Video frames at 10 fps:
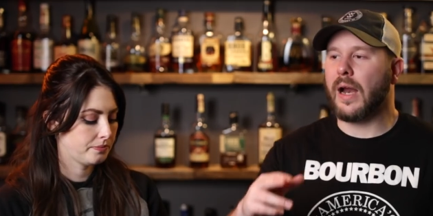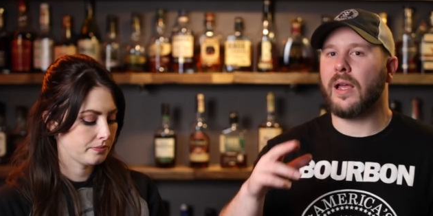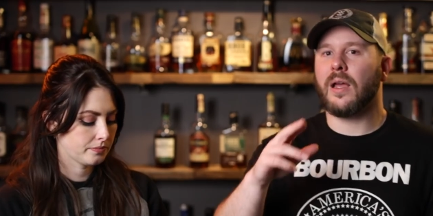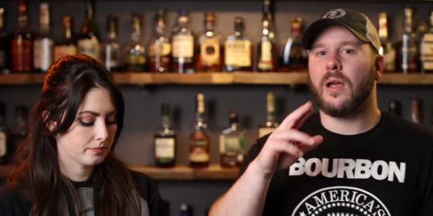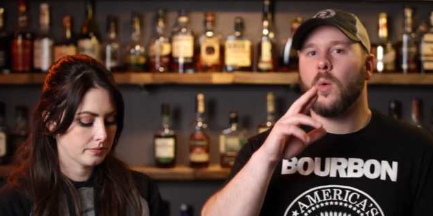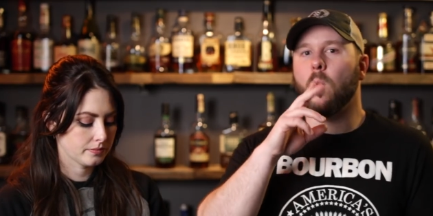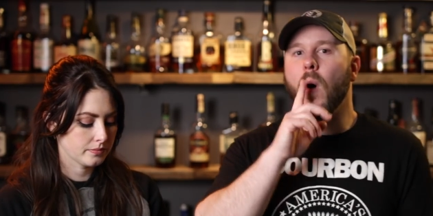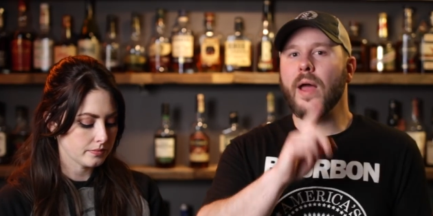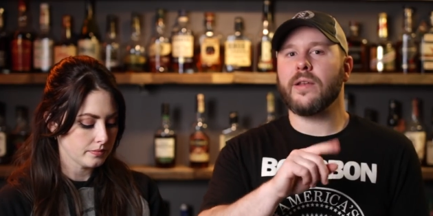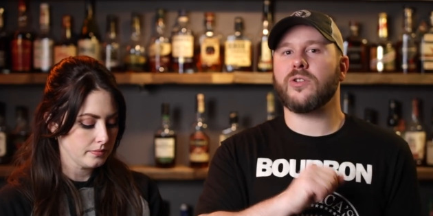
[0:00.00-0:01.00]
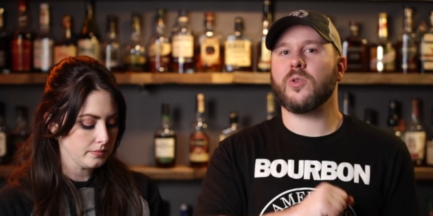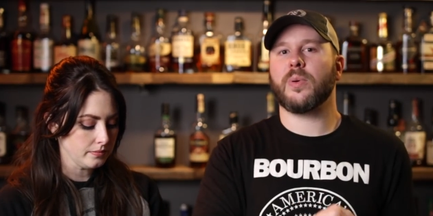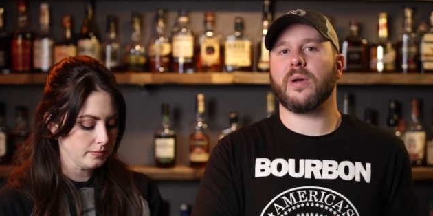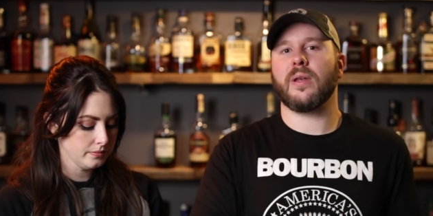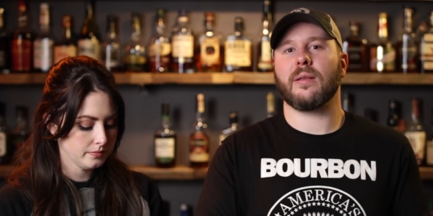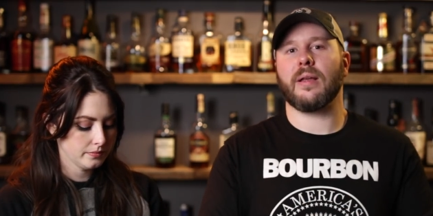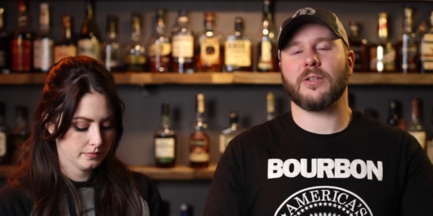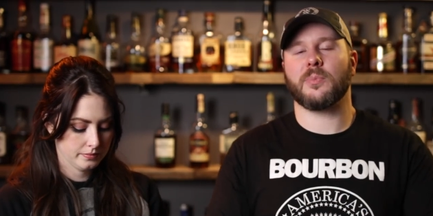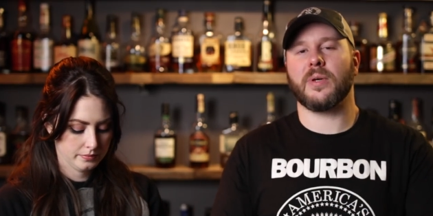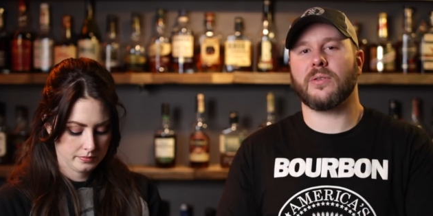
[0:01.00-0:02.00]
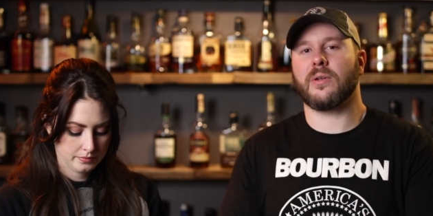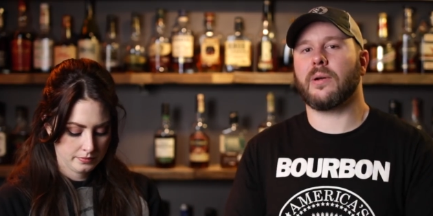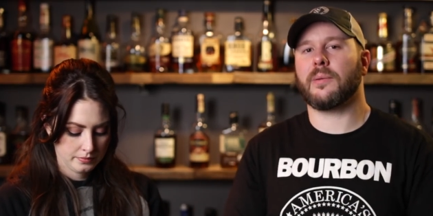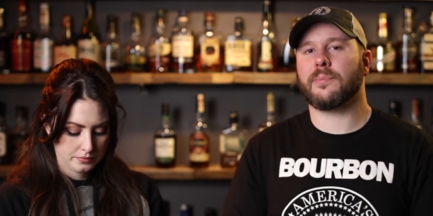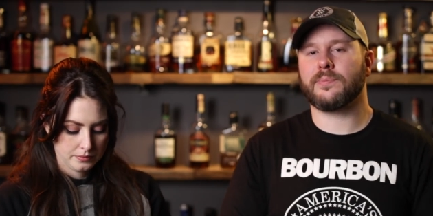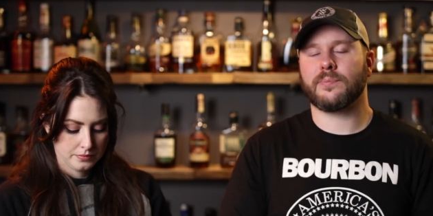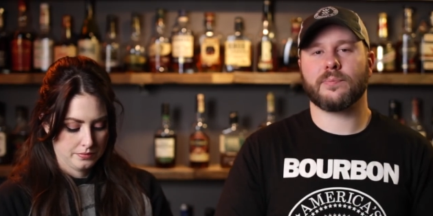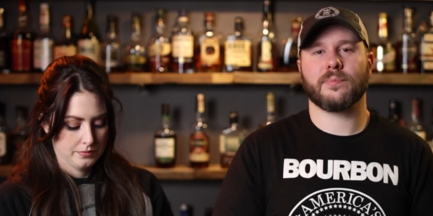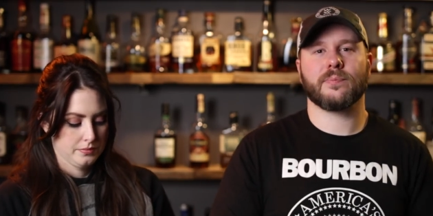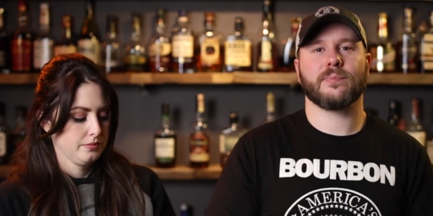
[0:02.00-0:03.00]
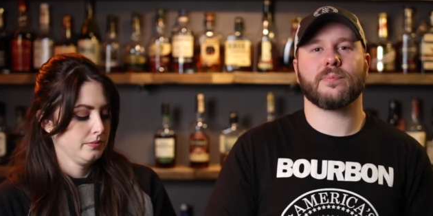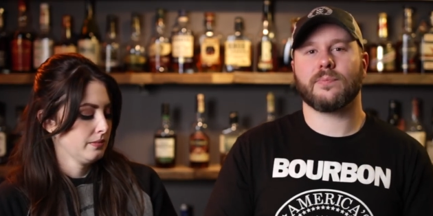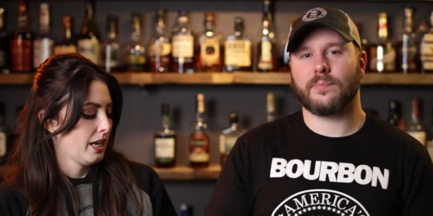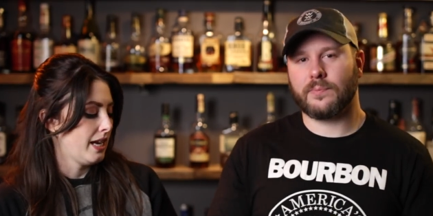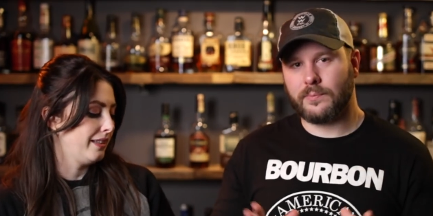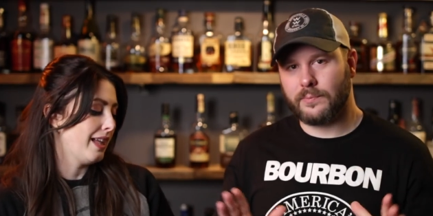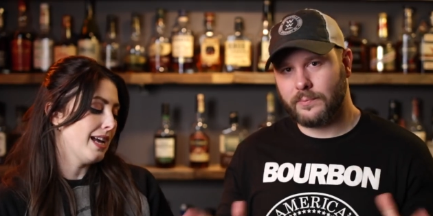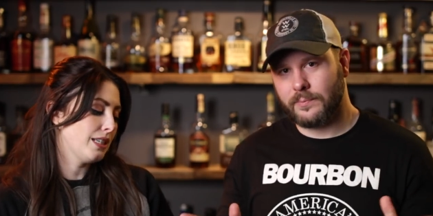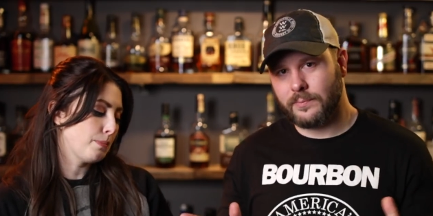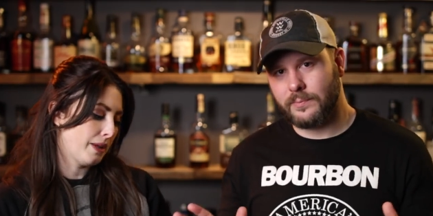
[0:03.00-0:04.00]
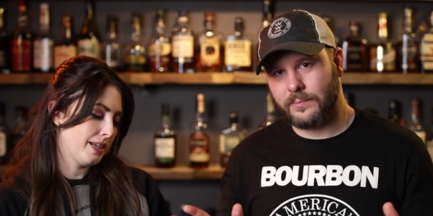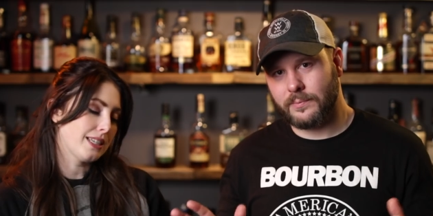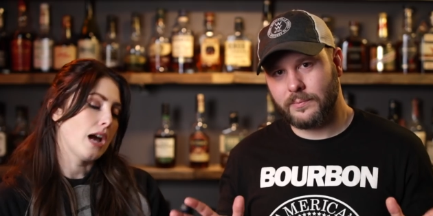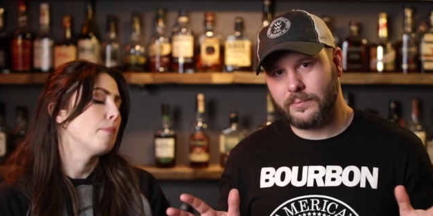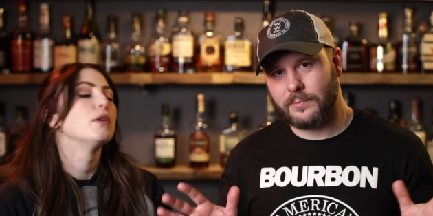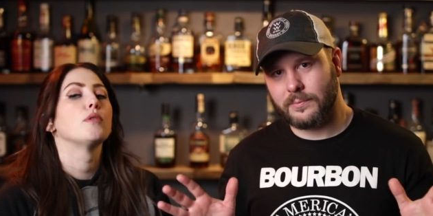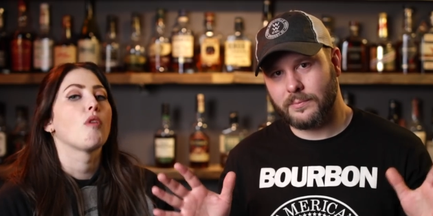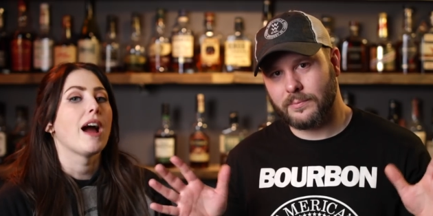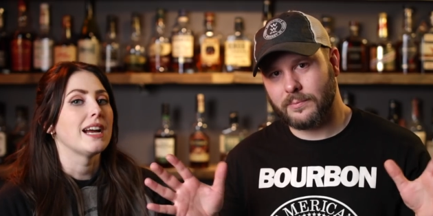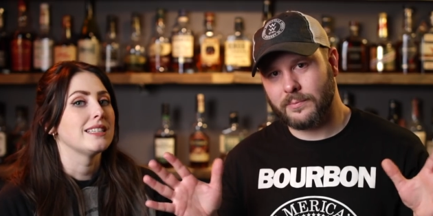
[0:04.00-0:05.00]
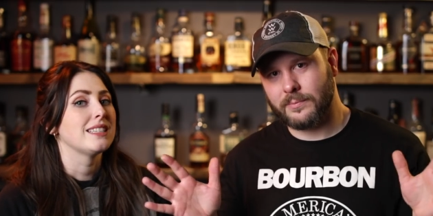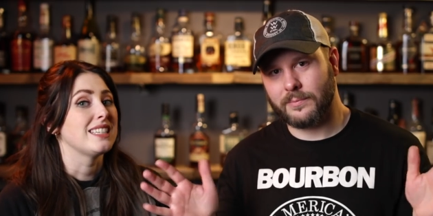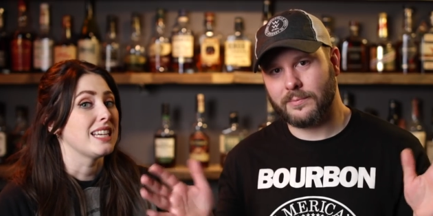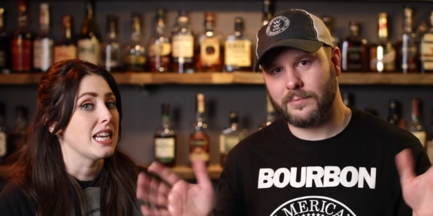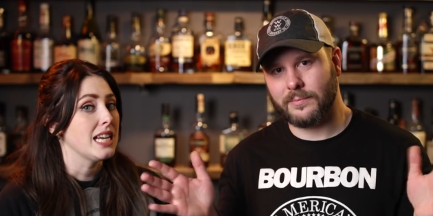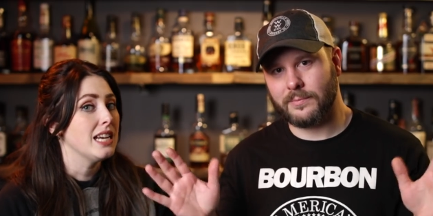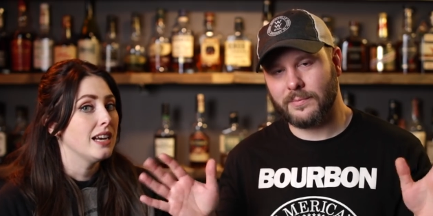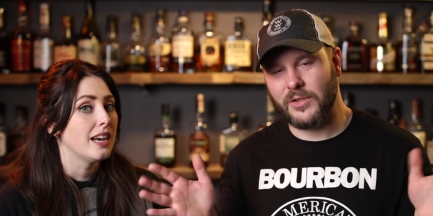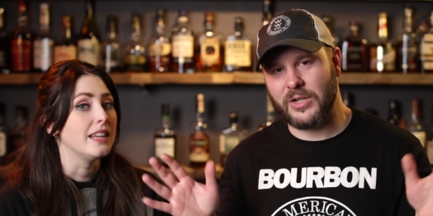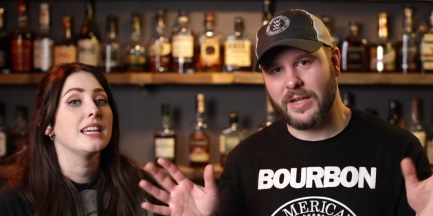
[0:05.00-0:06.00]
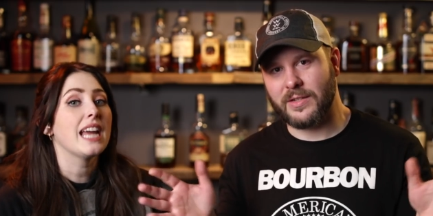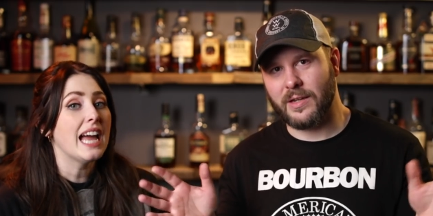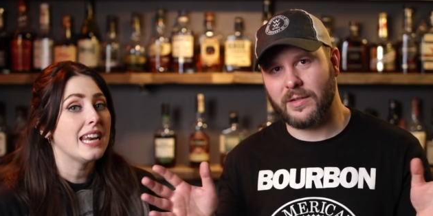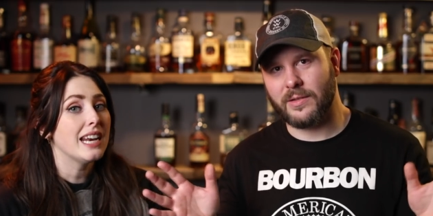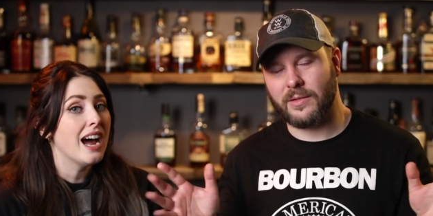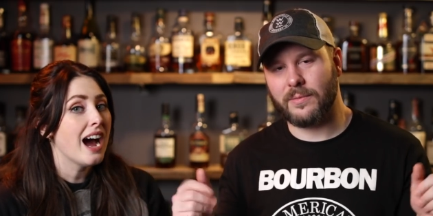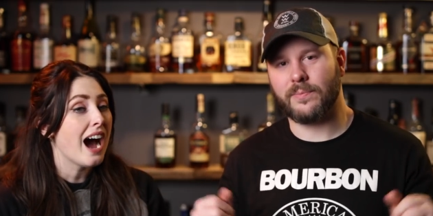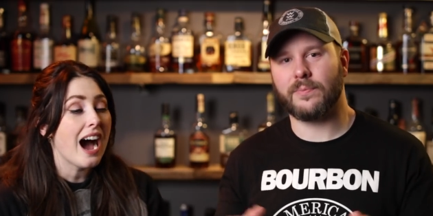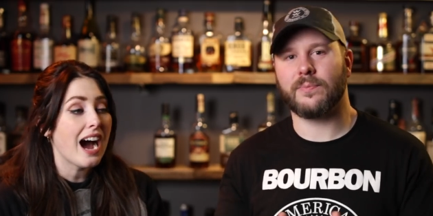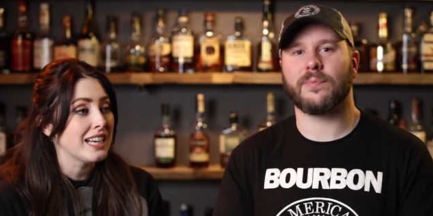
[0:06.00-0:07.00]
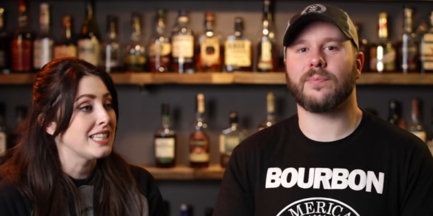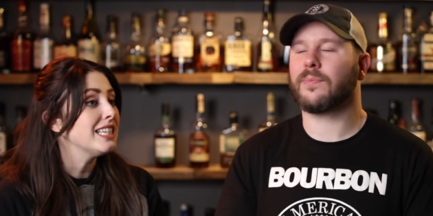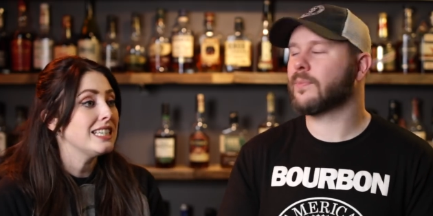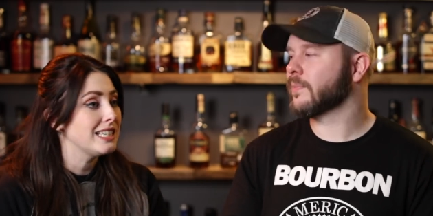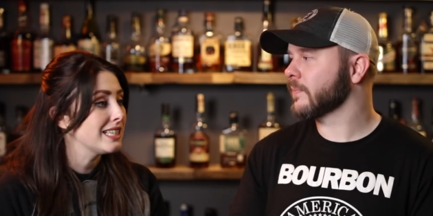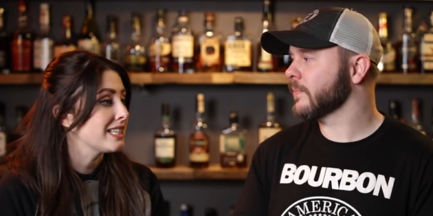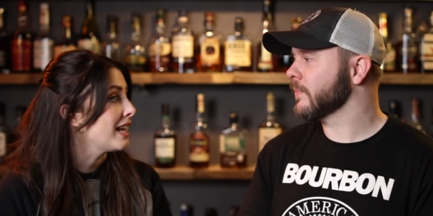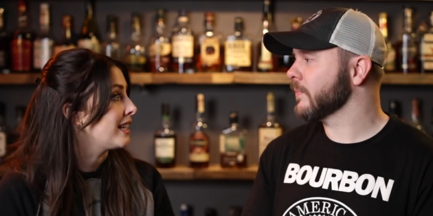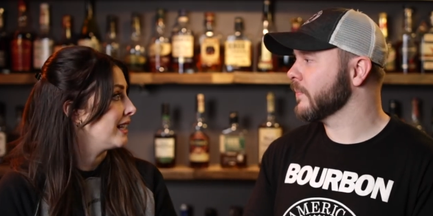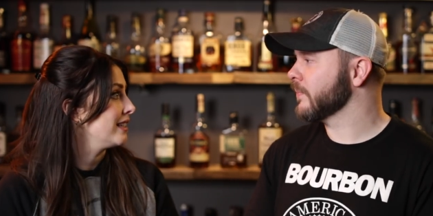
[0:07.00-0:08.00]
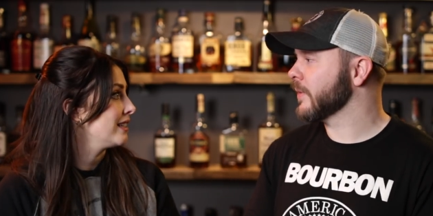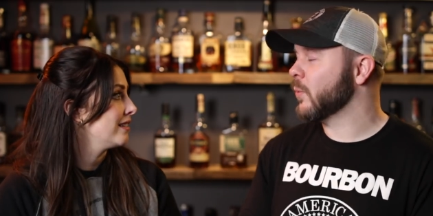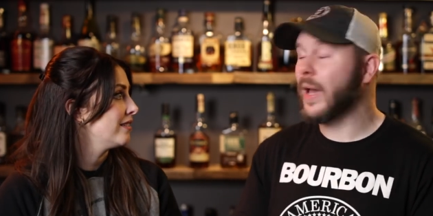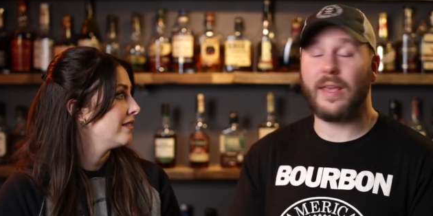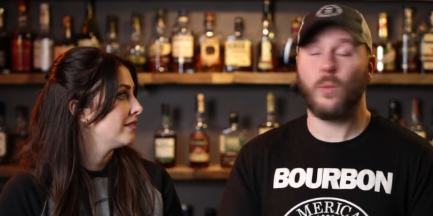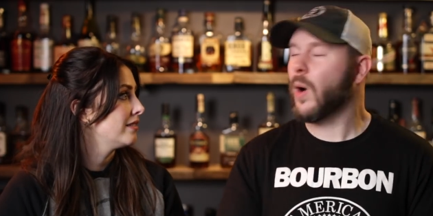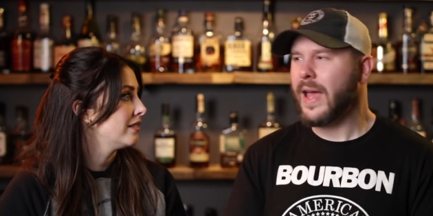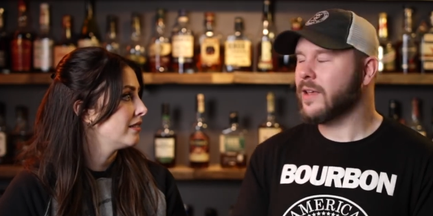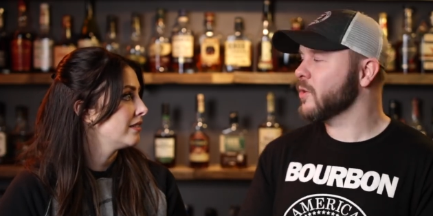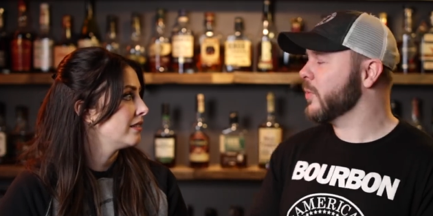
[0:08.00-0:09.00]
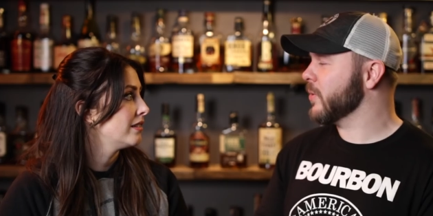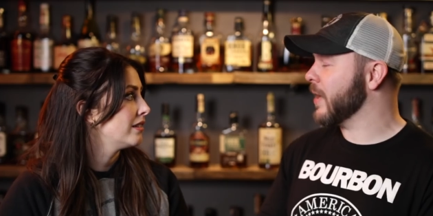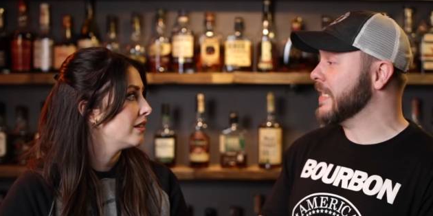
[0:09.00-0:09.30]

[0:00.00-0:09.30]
Speaker 1: All right. What did you put in last place, Sarah?
Speaker 2: In last place, I put Rye C. And again, I didn't dislike
Speaker 1: it. Wait, what? You put